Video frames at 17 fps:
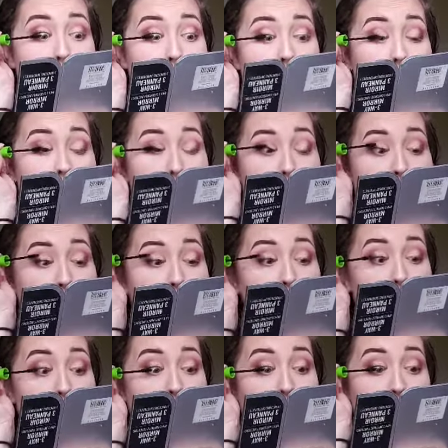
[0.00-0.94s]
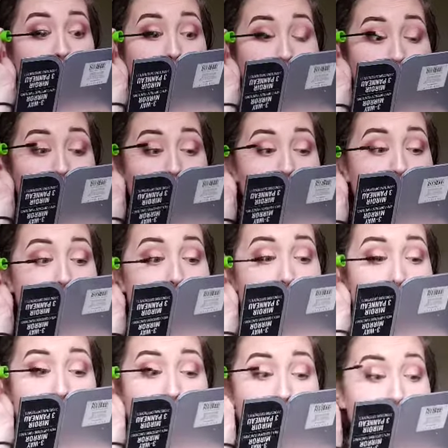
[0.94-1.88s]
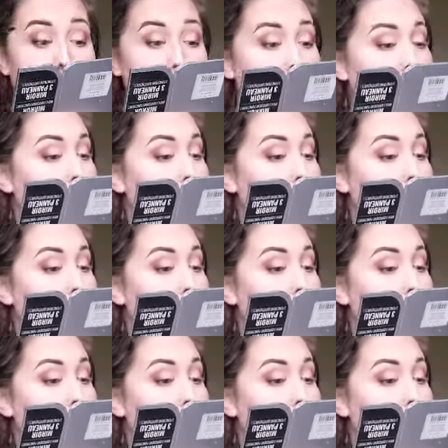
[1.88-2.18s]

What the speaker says: I can use more than one coat.